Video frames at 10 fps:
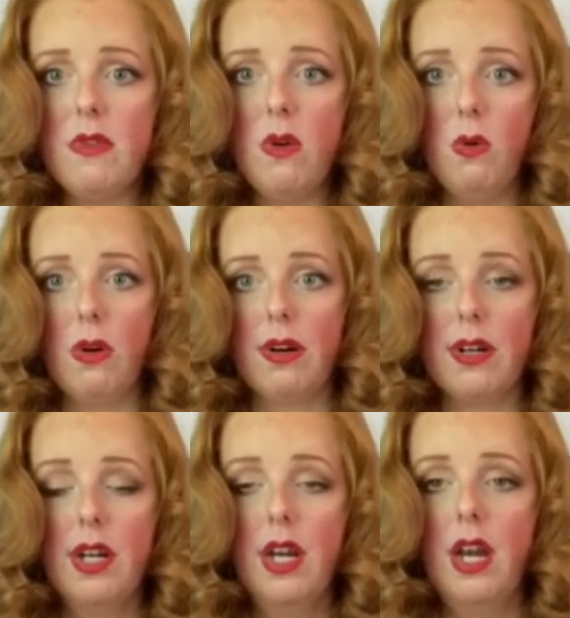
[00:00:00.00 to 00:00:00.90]
Or
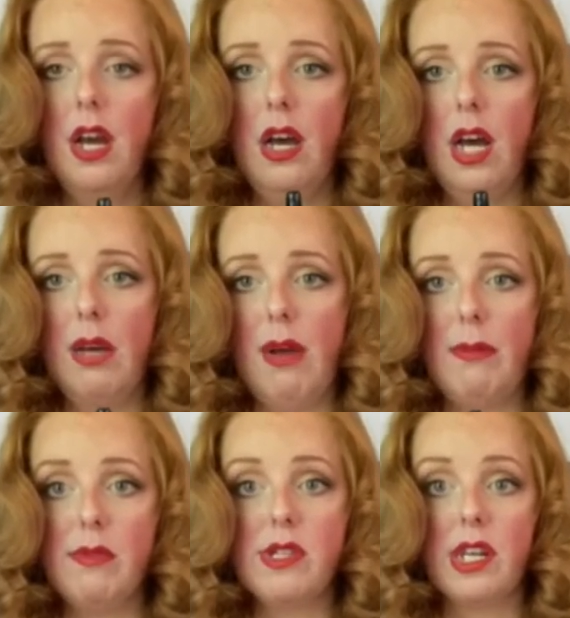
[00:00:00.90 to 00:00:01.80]
um,
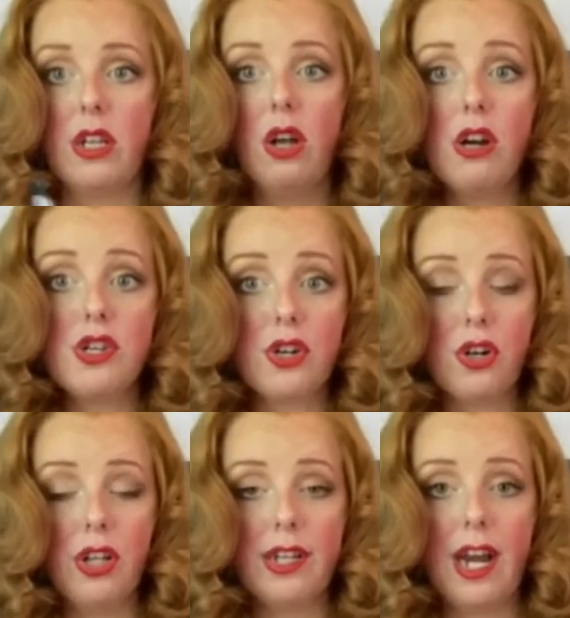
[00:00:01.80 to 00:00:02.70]
I'm using a larger
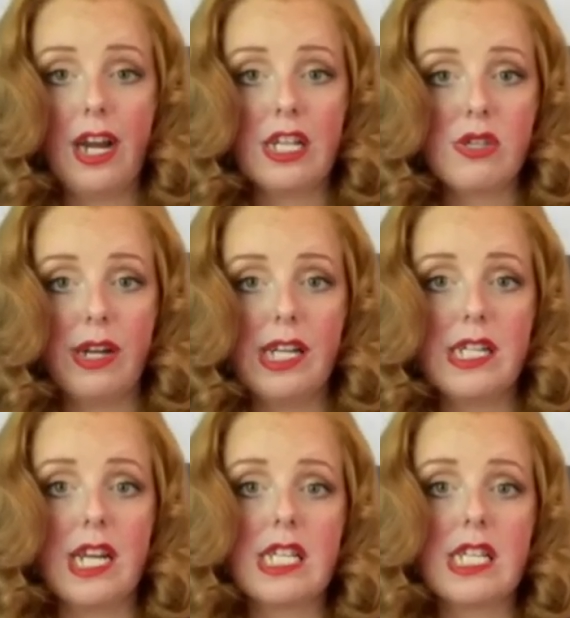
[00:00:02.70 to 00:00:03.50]
curling iron, so I need to take